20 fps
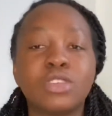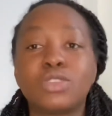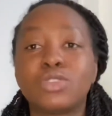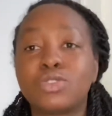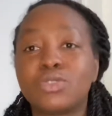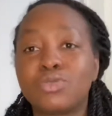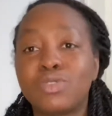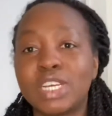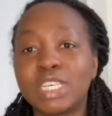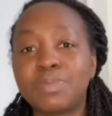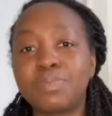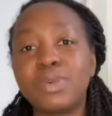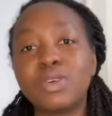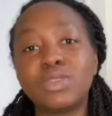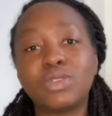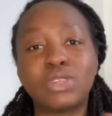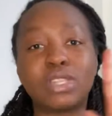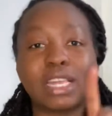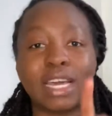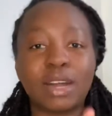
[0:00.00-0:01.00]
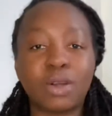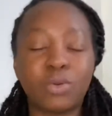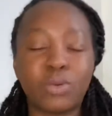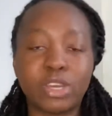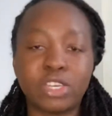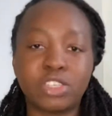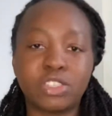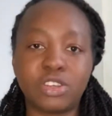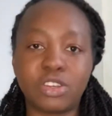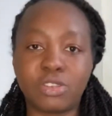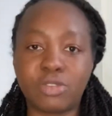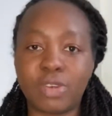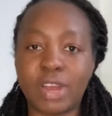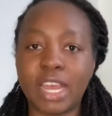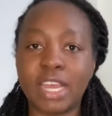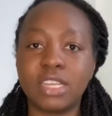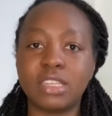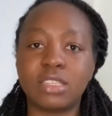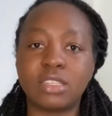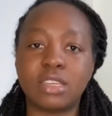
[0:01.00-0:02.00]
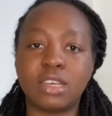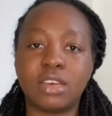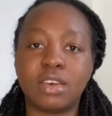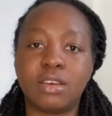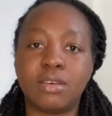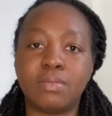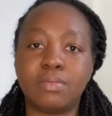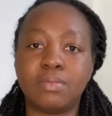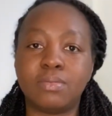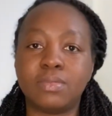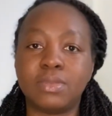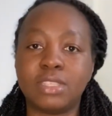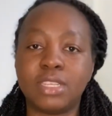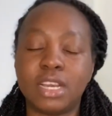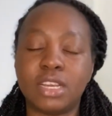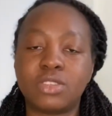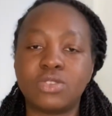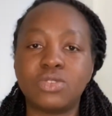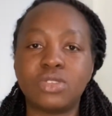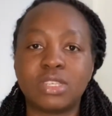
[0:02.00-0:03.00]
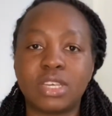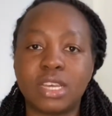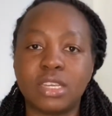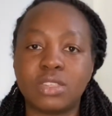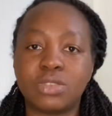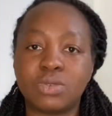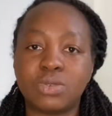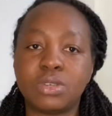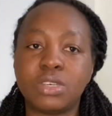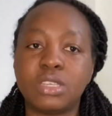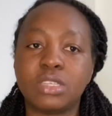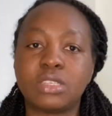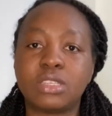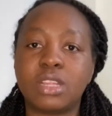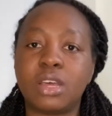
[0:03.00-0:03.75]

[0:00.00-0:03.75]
to respond to that question, right, there are two sides to it.